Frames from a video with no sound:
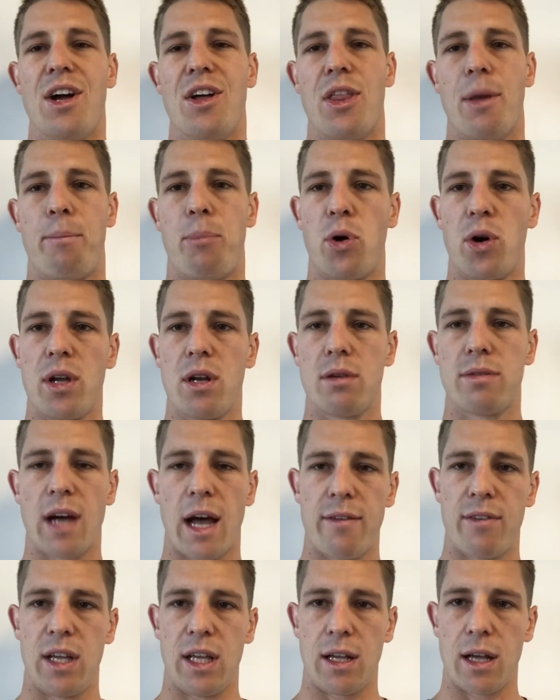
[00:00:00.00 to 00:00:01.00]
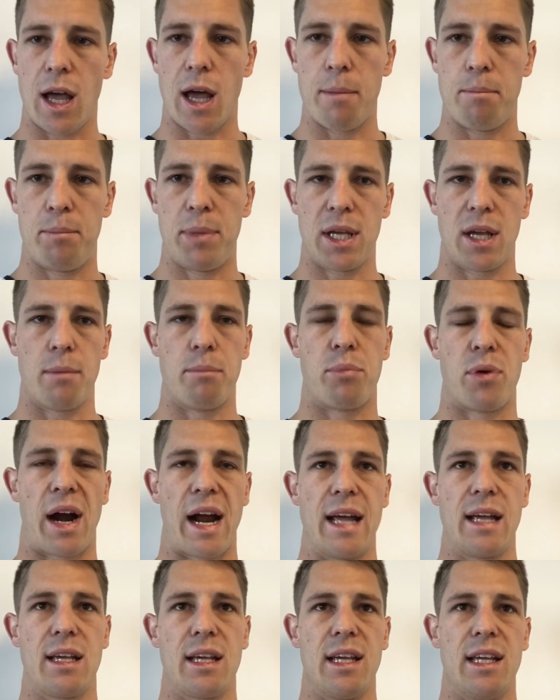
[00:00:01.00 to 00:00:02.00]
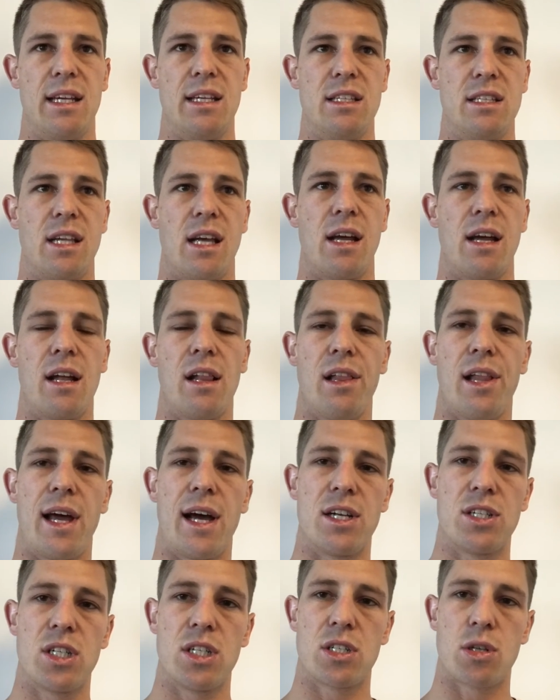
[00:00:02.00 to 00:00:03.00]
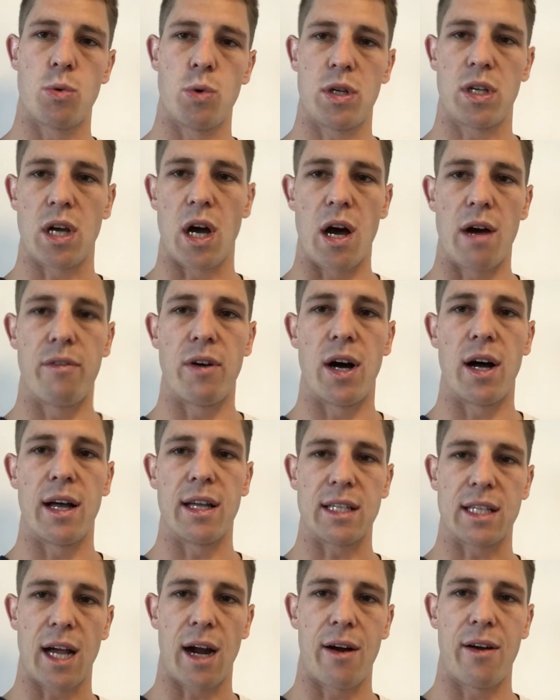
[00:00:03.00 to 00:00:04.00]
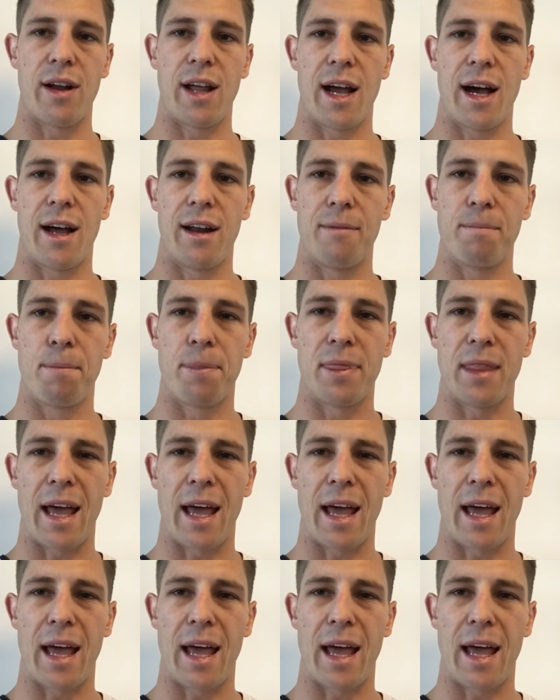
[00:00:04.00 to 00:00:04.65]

the point of having a bigger break is it allows you to recover and carry out